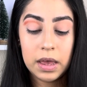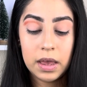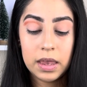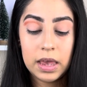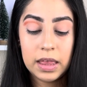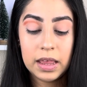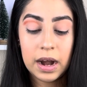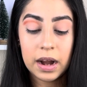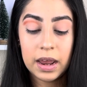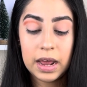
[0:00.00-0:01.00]
again
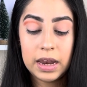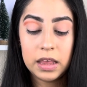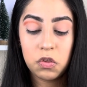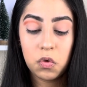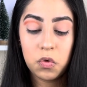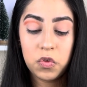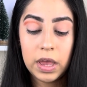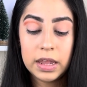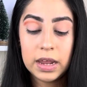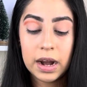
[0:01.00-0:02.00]
Regalitos,
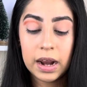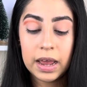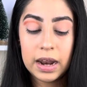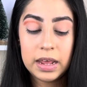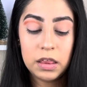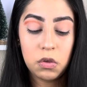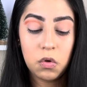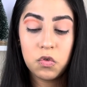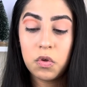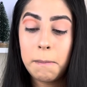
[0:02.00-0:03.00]
and
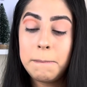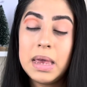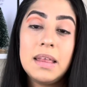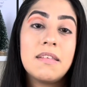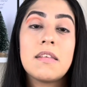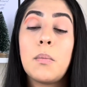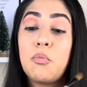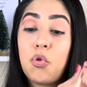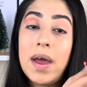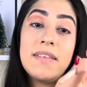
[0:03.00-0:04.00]
Regalitos means
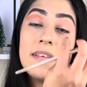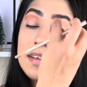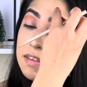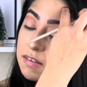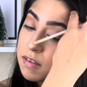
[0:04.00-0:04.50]
presents.